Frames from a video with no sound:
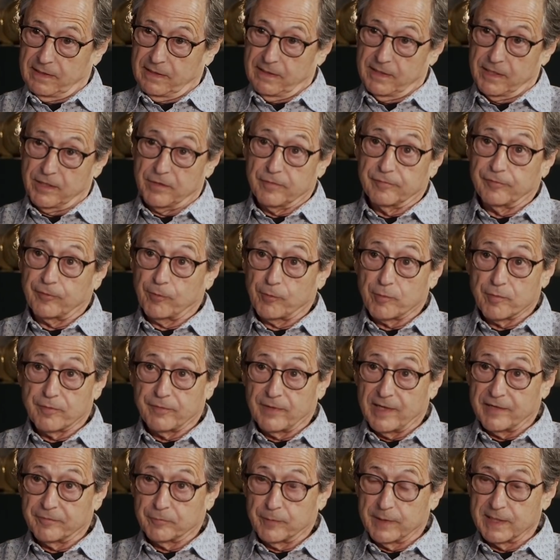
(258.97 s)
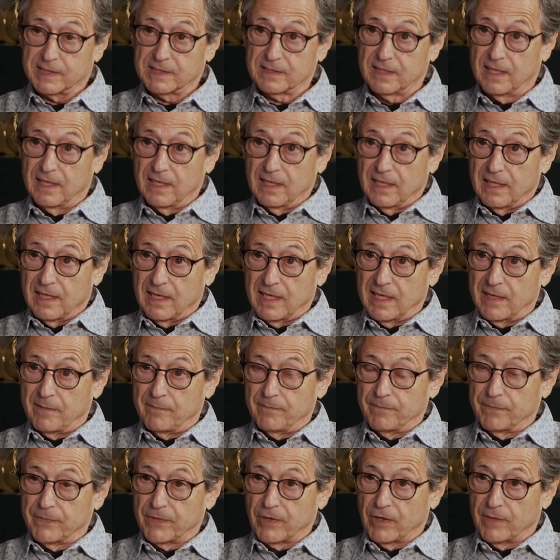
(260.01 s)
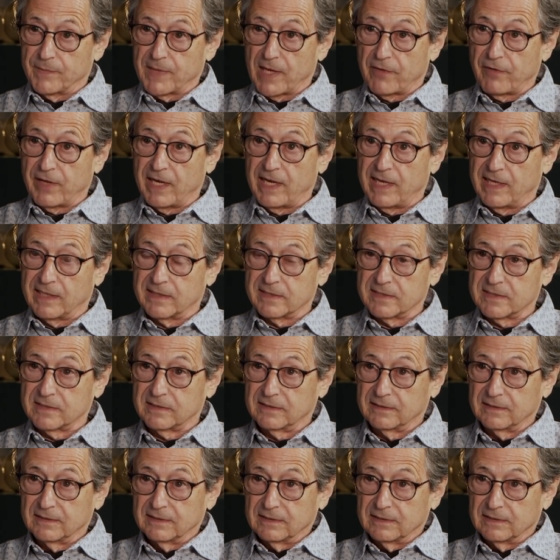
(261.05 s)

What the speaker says: another 4 or 5 weeks. On the other hand,